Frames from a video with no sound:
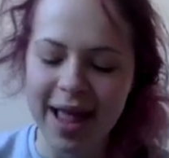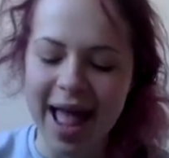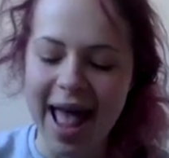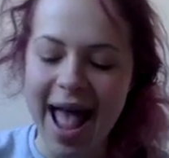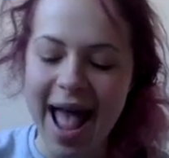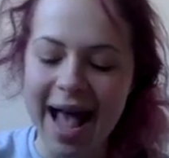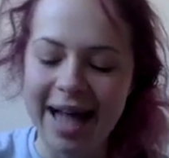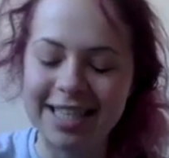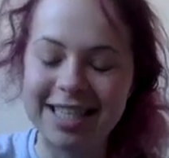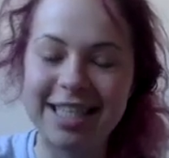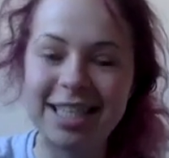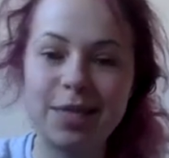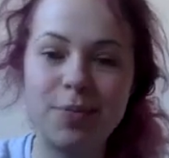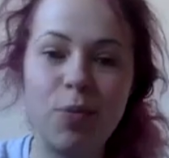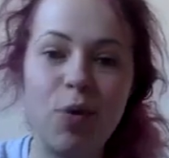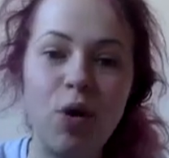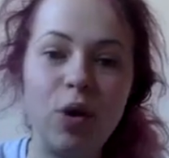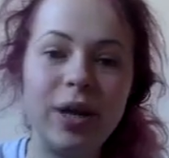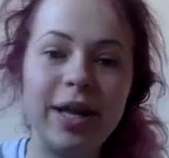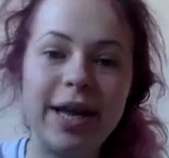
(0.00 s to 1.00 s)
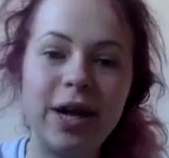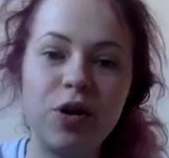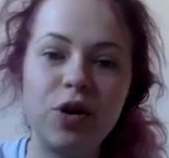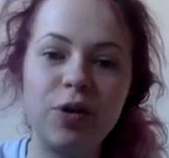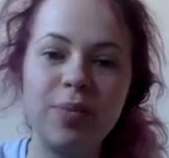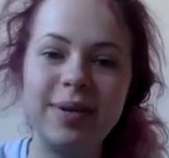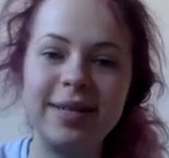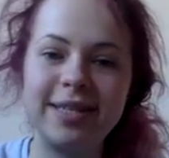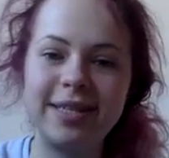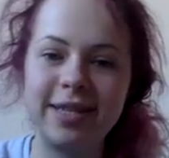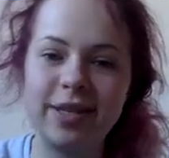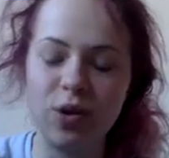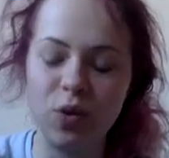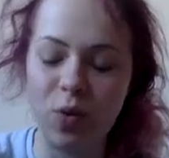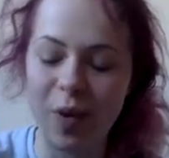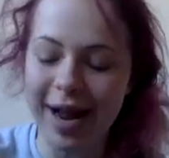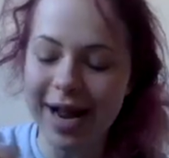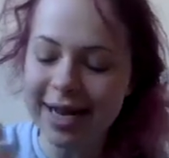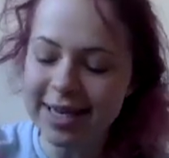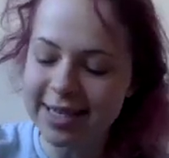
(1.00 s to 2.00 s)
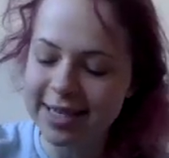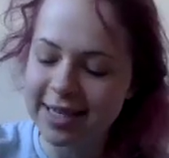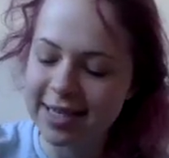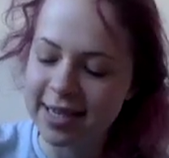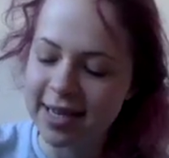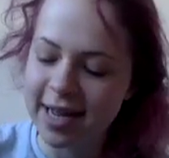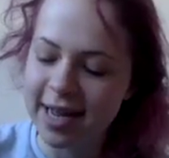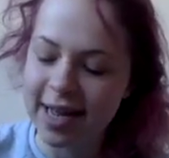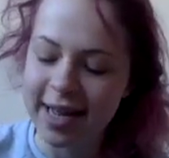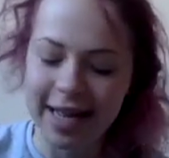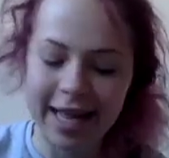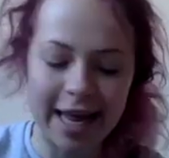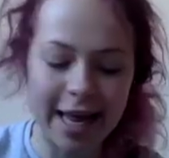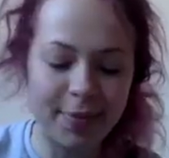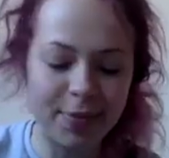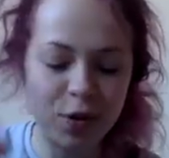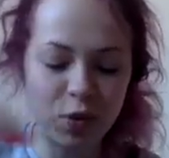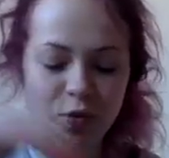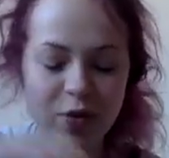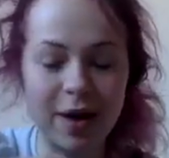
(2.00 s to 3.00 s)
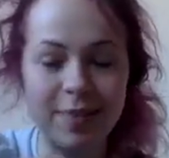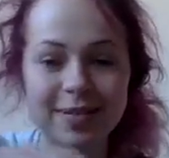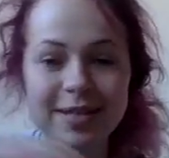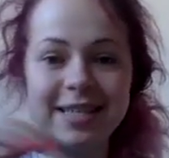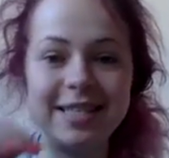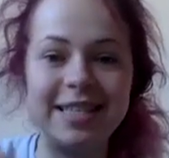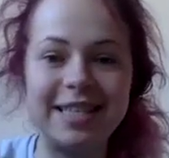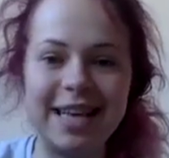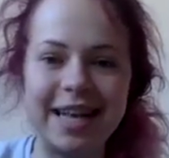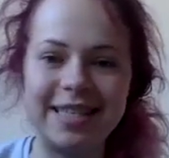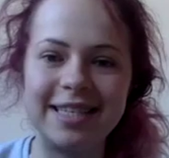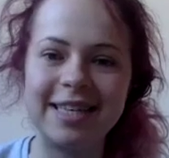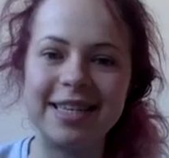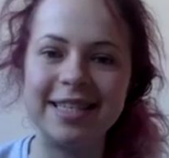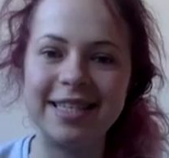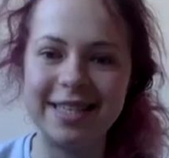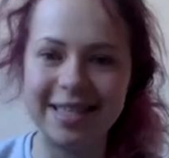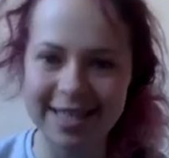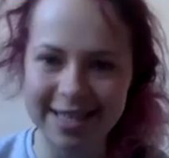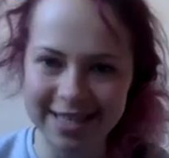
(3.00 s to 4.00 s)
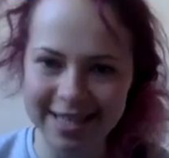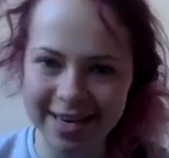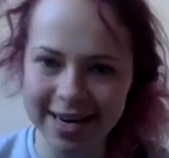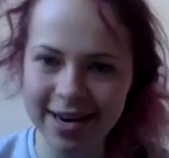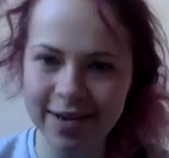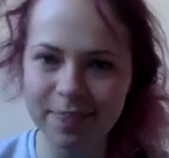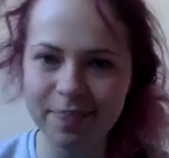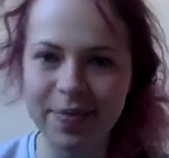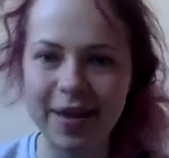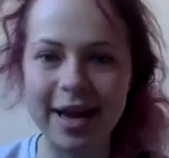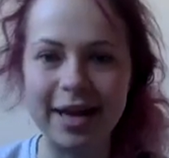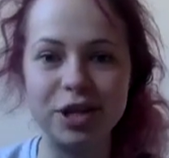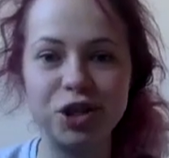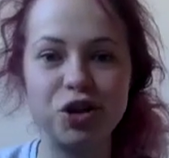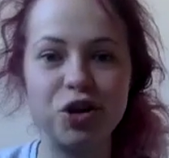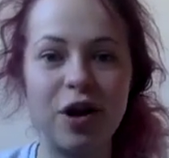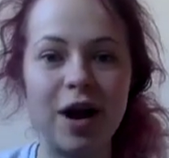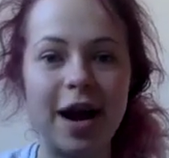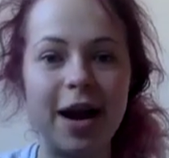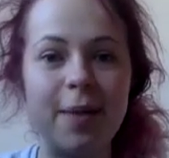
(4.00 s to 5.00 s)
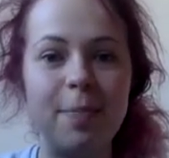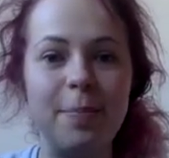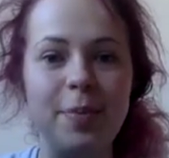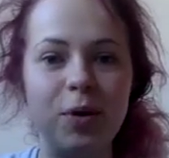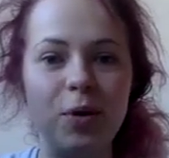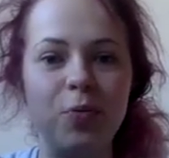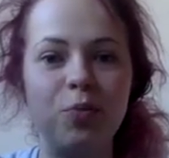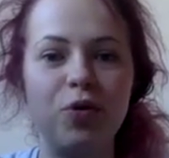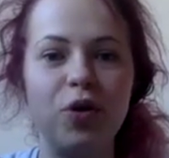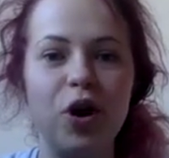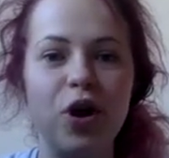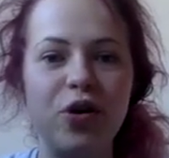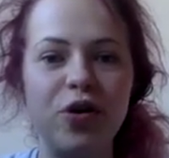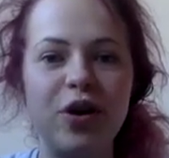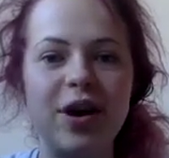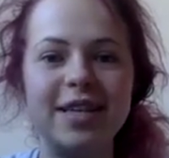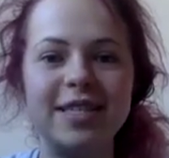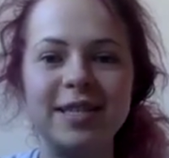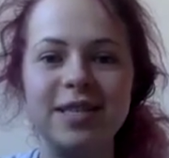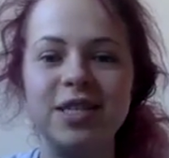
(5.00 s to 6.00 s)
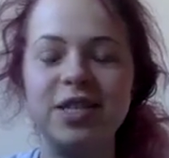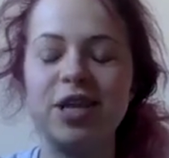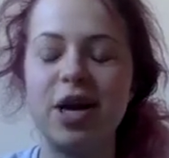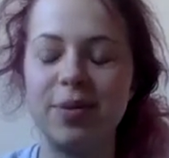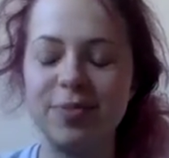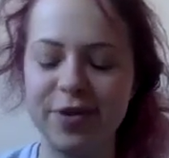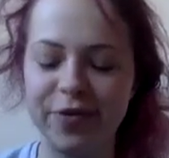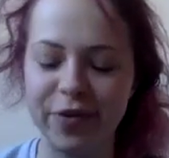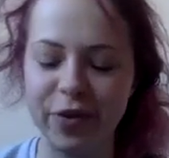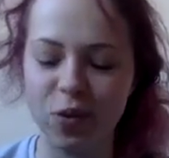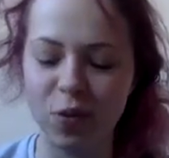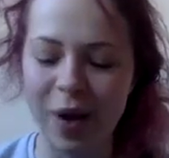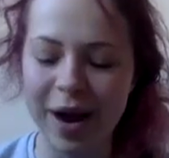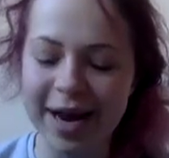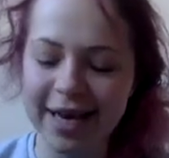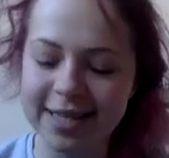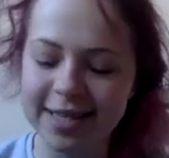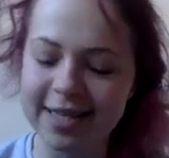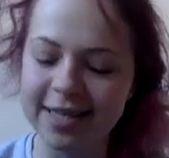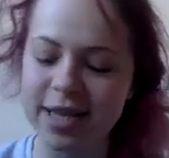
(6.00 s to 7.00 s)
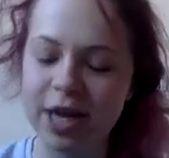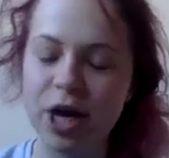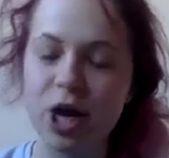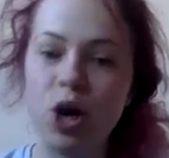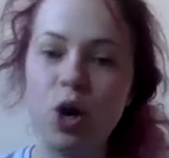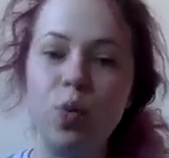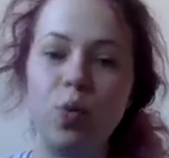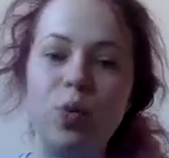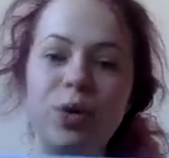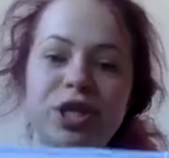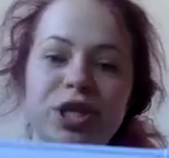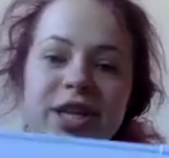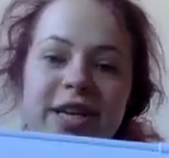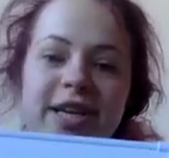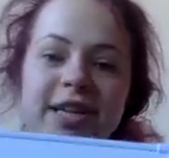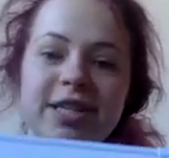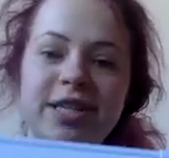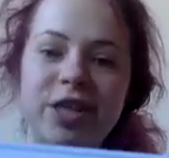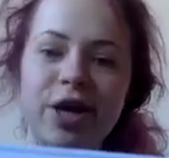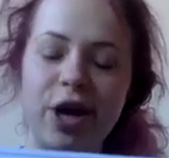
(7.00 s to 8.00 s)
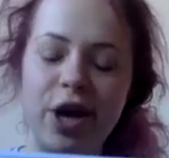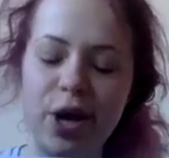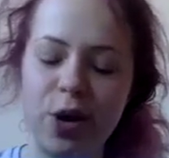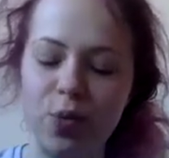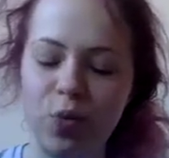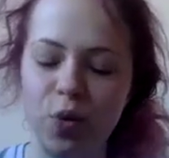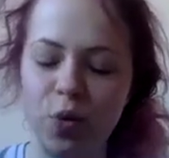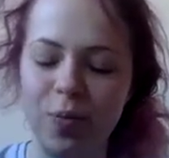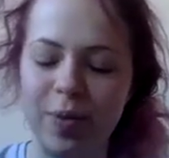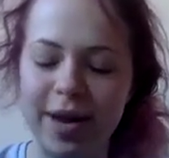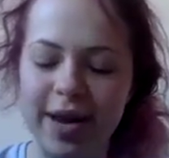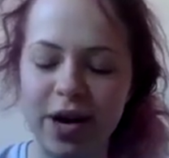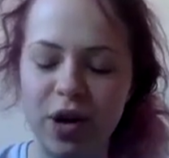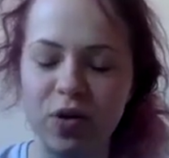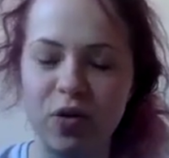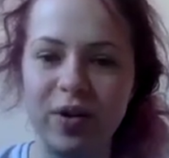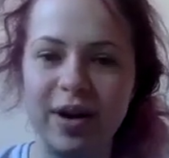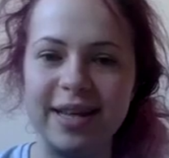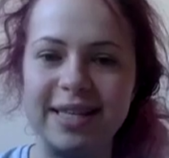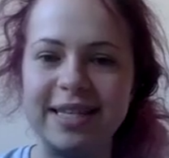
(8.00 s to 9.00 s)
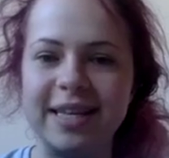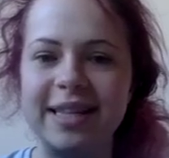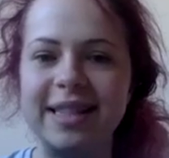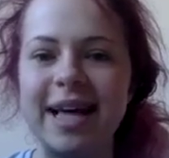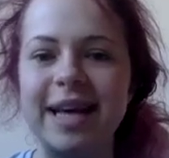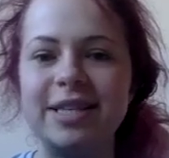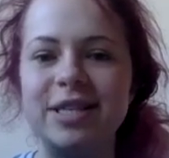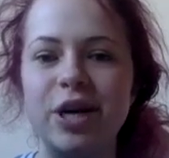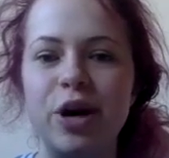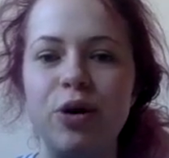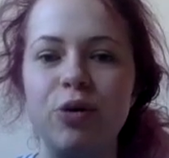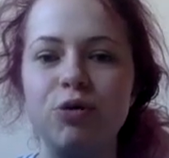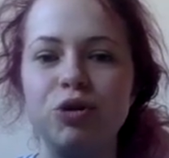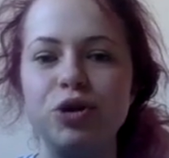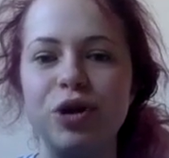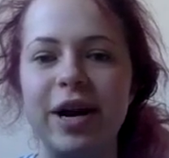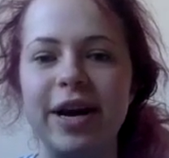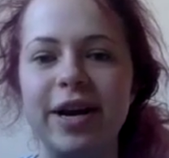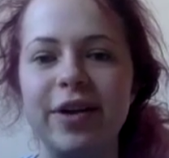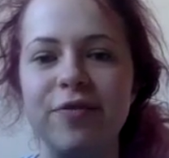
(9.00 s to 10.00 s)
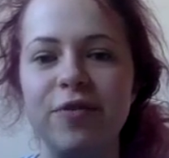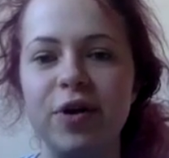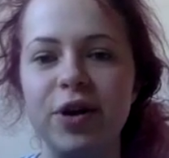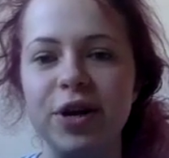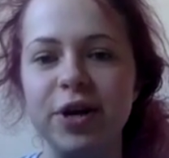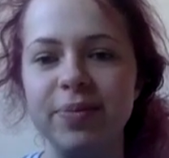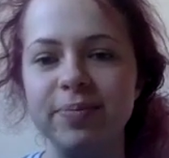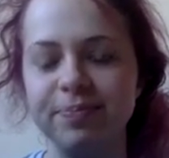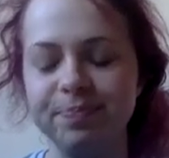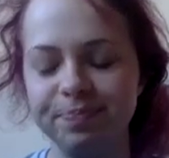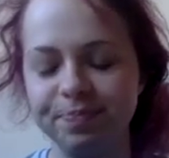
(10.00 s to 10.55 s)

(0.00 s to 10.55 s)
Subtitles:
add small increments to the weights, keep the reps and sets consistent, and try and build progress in terms of your weights, which in turn will be increasing that total training volume.